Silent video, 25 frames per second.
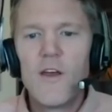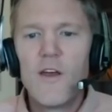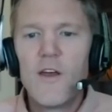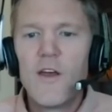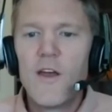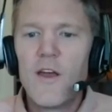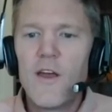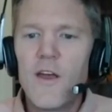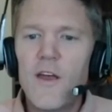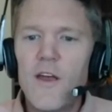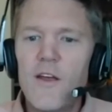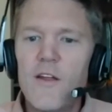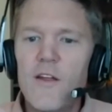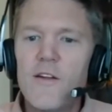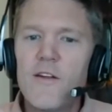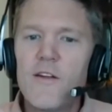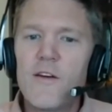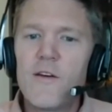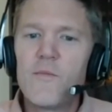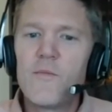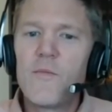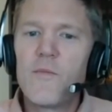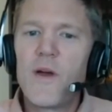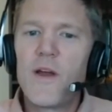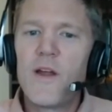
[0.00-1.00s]
And
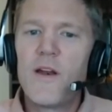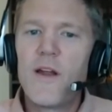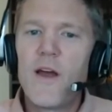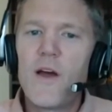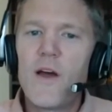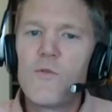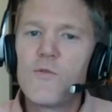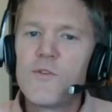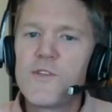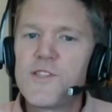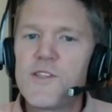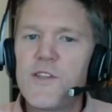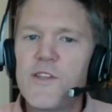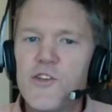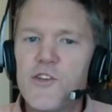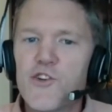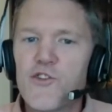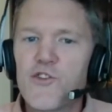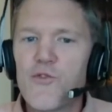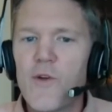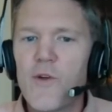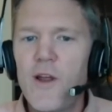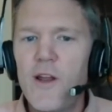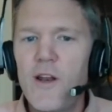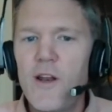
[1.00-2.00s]
how was the
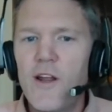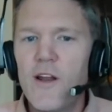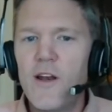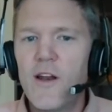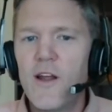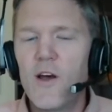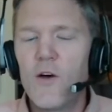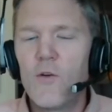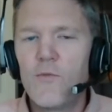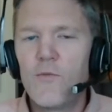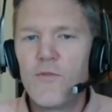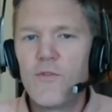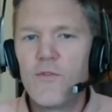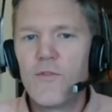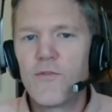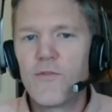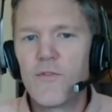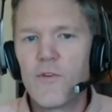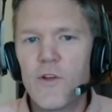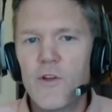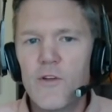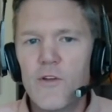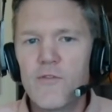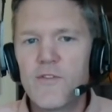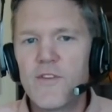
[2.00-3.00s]
training helpful
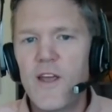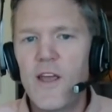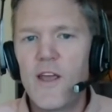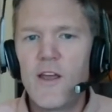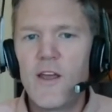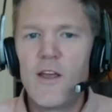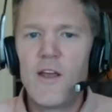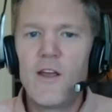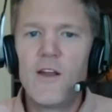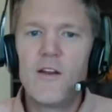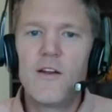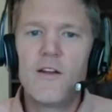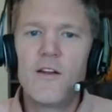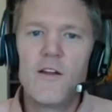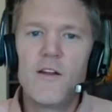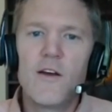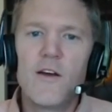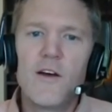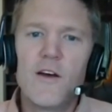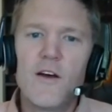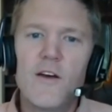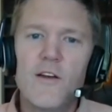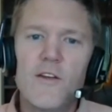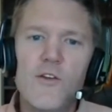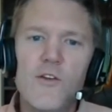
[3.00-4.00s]
for you?
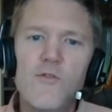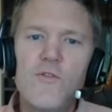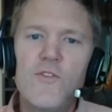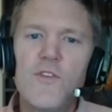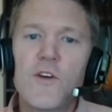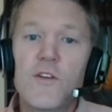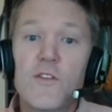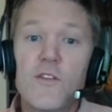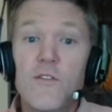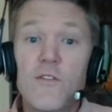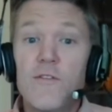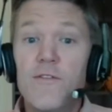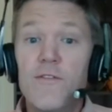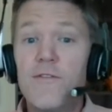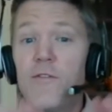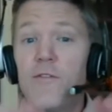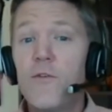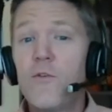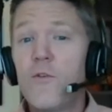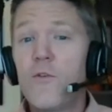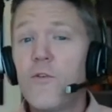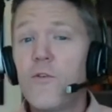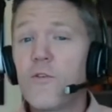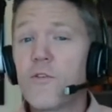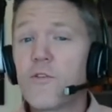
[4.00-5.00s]
You took the
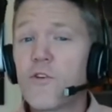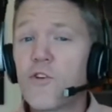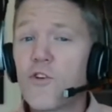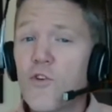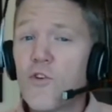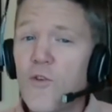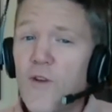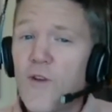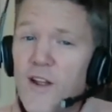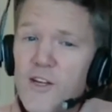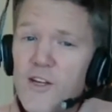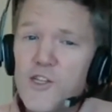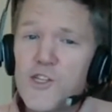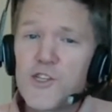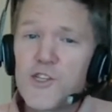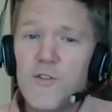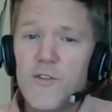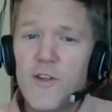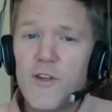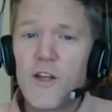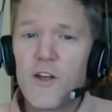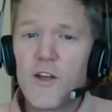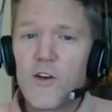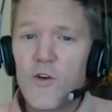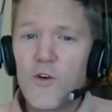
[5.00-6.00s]
full
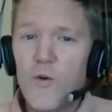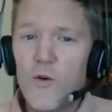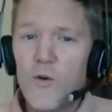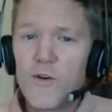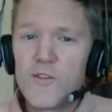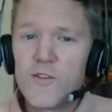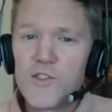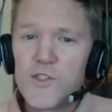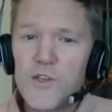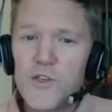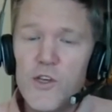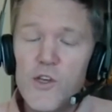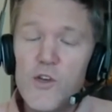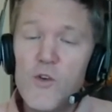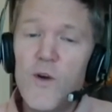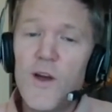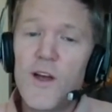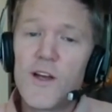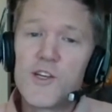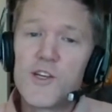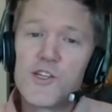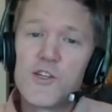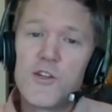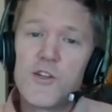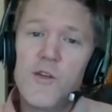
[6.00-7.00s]
credentialing course, so you
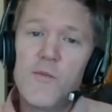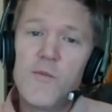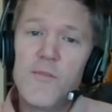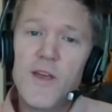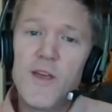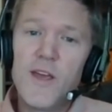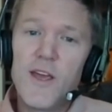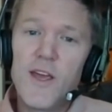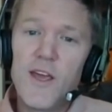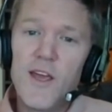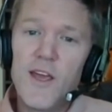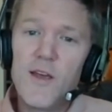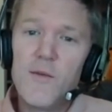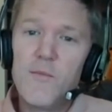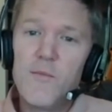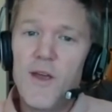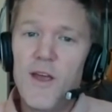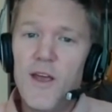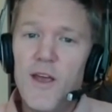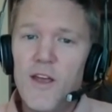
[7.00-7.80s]
actually became a